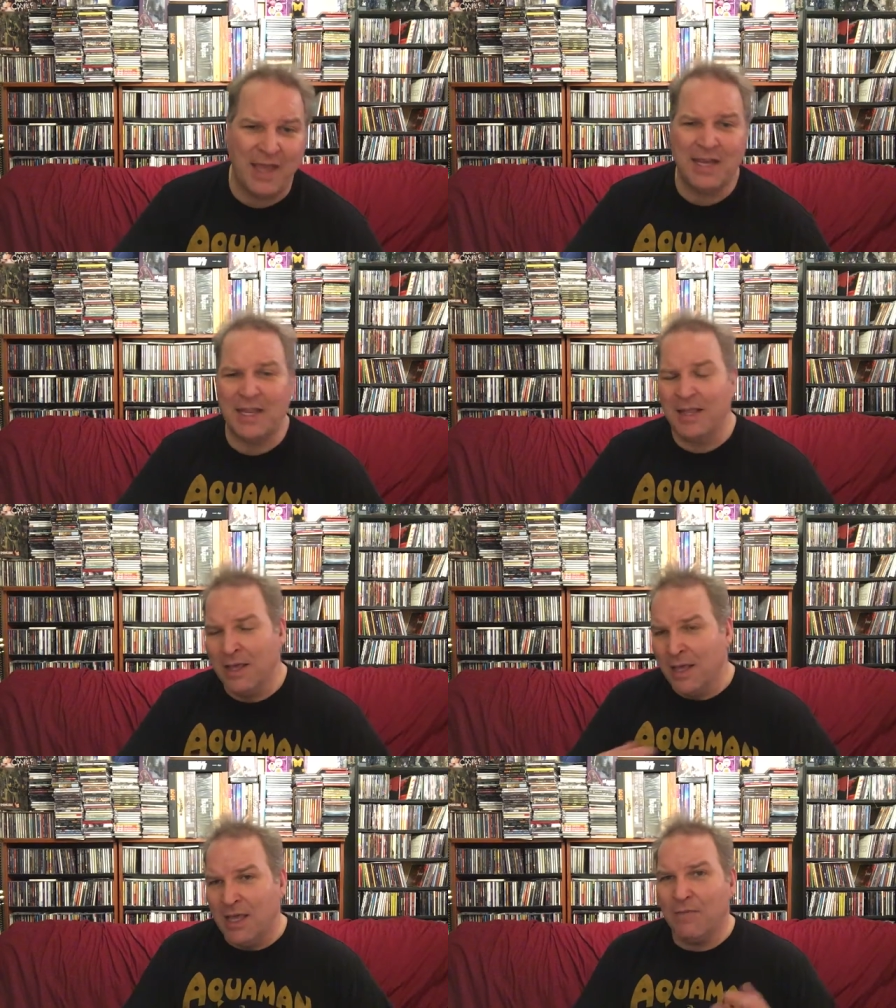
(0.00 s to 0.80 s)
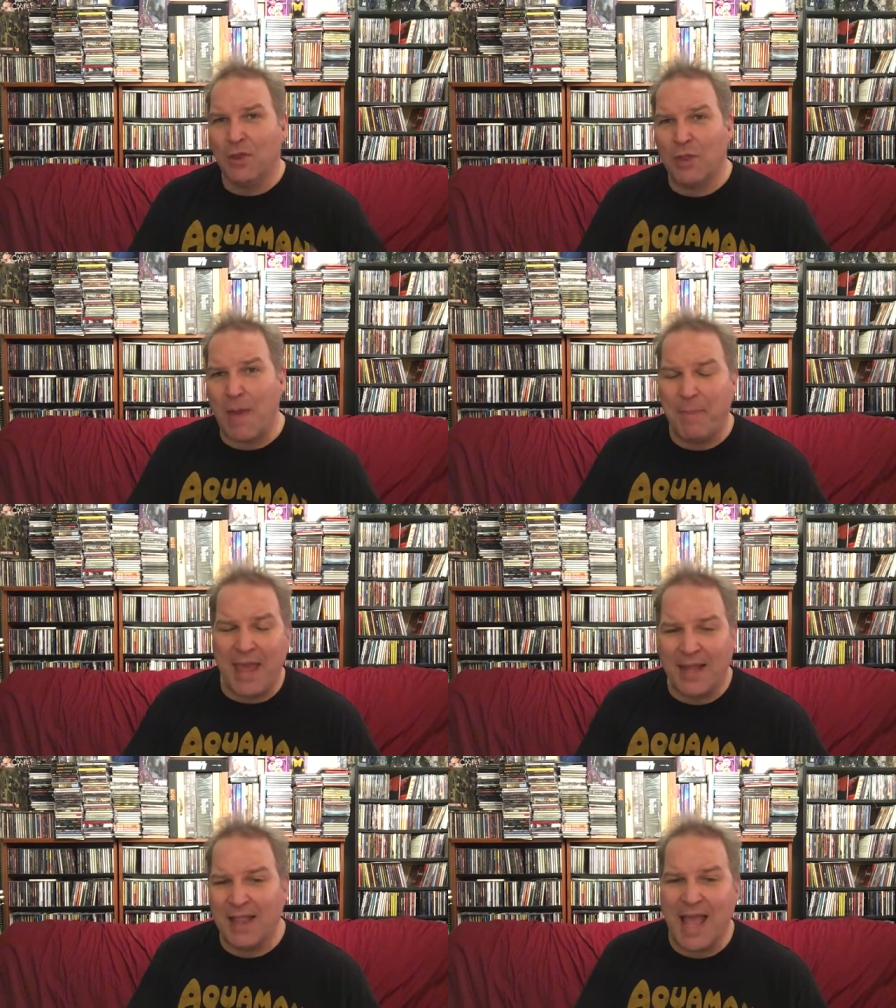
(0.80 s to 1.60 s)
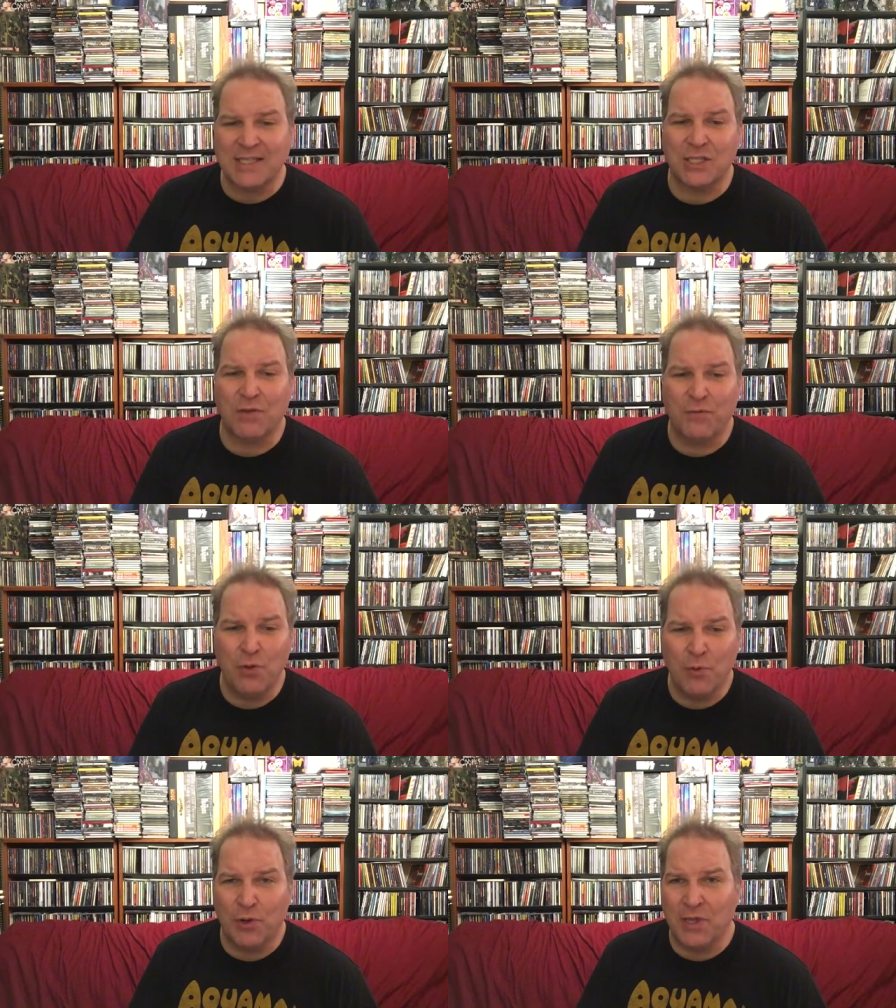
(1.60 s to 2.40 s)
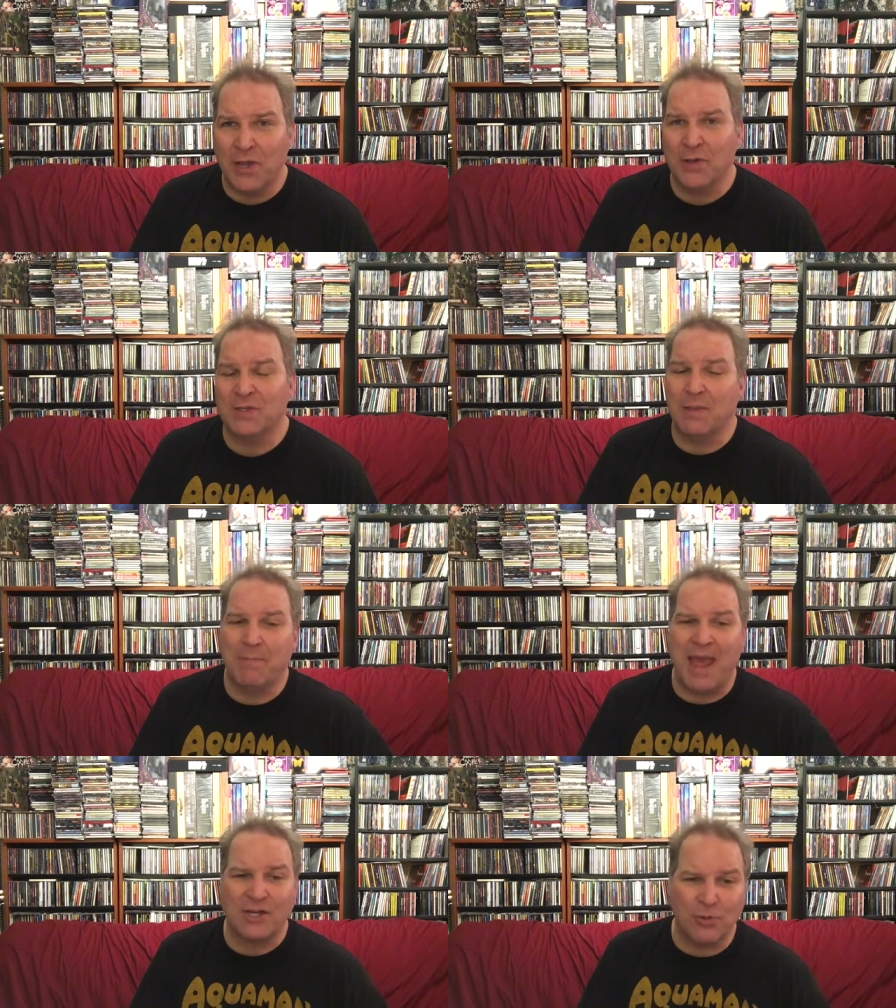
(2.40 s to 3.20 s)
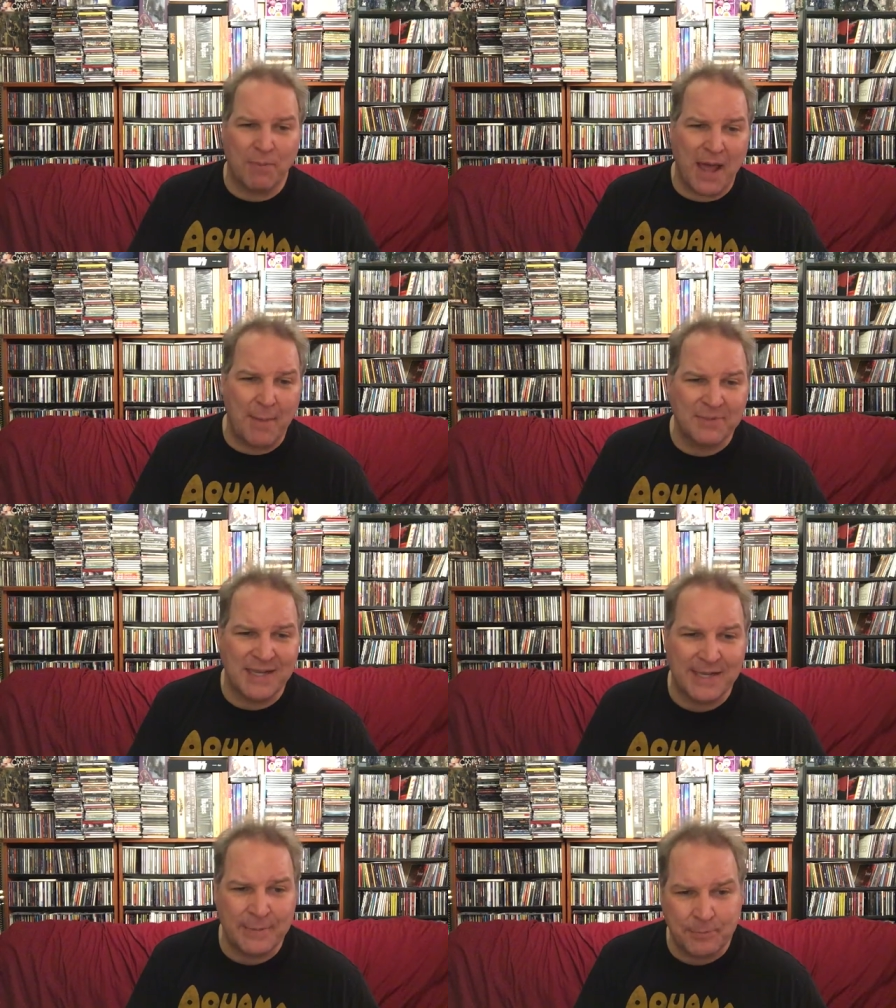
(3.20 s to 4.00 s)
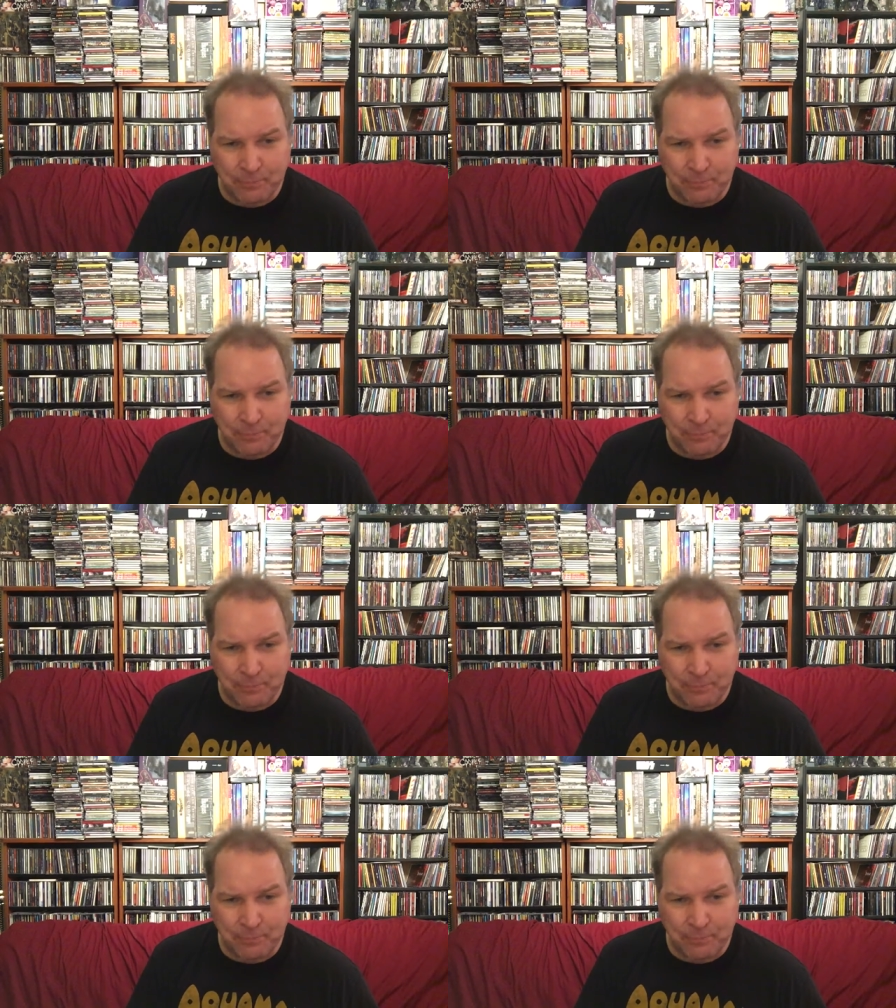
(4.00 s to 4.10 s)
And even though that band lasted a few more years than Bash and Pop did,